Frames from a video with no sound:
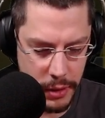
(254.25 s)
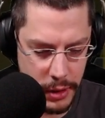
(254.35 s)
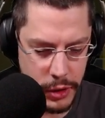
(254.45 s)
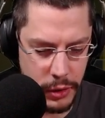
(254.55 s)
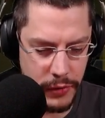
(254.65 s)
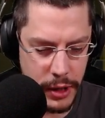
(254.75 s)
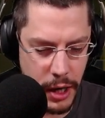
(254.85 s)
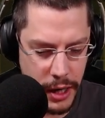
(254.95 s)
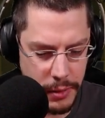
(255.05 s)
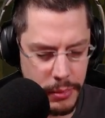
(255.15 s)
units are
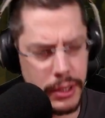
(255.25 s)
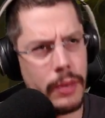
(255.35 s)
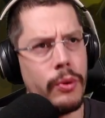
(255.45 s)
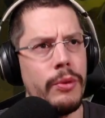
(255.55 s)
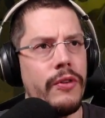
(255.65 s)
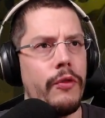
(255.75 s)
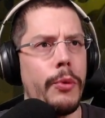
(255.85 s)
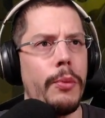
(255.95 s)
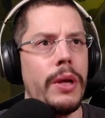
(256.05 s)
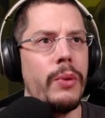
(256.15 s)
dying, but that will be solved
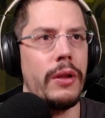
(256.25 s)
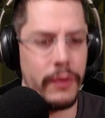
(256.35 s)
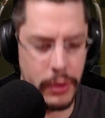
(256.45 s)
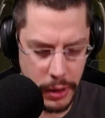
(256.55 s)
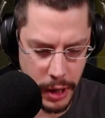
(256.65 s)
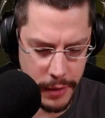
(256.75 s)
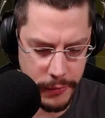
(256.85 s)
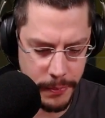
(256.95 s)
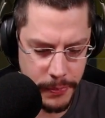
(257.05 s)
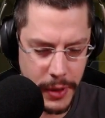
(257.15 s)
probably when it's going live.
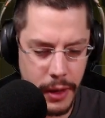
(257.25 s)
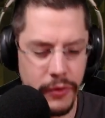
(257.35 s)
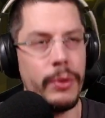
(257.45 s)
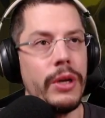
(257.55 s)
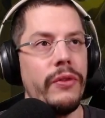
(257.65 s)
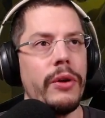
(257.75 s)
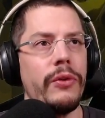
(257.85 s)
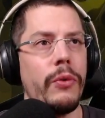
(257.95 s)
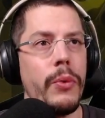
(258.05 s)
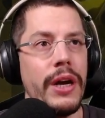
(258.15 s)
So we use
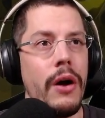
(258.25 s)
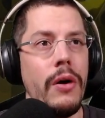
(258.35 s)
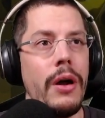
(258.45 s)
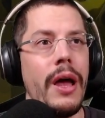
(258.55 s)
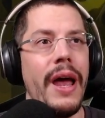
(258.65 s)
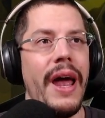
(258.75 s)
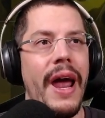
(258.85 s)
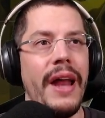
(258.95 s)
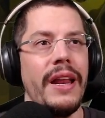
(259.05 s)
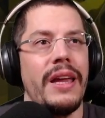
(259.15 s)
those 3 now,
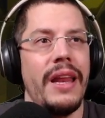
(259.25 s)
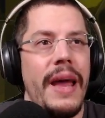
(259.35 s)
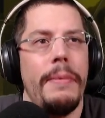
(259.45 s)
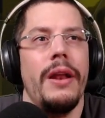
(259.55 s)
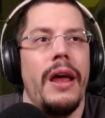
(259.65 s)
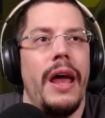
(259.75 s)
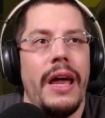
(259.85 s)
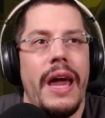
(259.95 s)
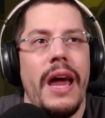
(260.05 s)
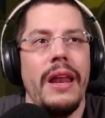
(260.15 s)
and it can happen
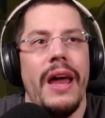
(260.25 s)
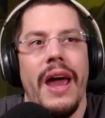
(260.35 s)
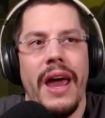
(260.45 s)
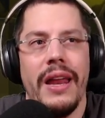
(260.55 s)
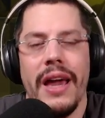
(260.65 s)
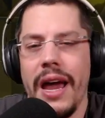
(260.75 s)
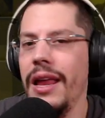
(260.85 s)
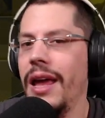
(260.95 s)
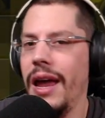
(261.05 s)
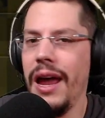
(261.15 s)
again and again
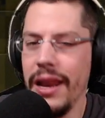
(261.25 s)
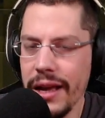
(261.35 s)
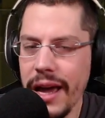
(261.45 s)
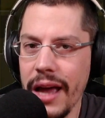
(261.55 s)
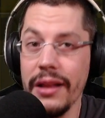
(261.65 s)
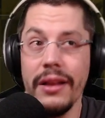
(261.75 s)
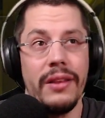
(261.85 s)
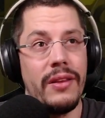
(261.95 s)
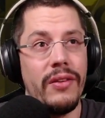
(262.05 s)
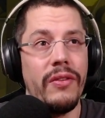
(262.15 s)
and again.
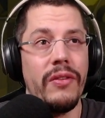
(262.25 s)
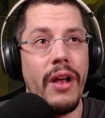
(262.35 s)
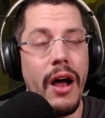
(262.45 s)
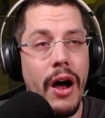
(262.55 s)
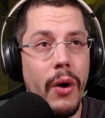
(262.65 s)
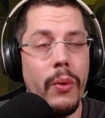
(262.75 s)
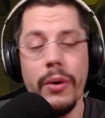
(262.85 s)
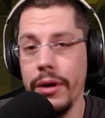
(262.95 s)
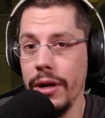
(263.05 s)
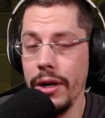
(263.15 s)
This is how
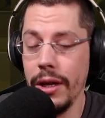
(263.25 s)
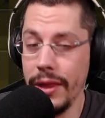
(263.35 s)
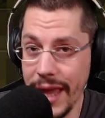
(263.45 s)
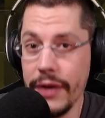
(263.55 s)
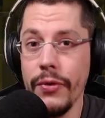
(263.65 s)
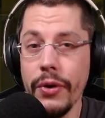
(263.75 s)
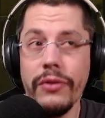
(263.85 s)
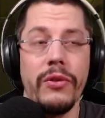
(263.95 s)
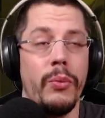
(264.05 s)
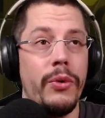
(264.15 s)
that
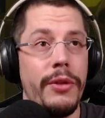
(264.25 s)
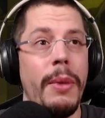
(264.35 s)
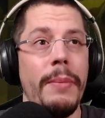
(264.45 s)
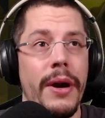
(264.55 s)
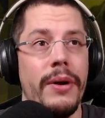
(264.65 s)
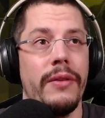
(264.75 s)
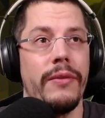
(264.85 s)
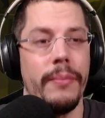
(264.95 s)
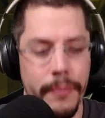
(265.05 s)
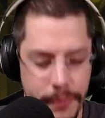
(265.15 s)
works with the Barbarians.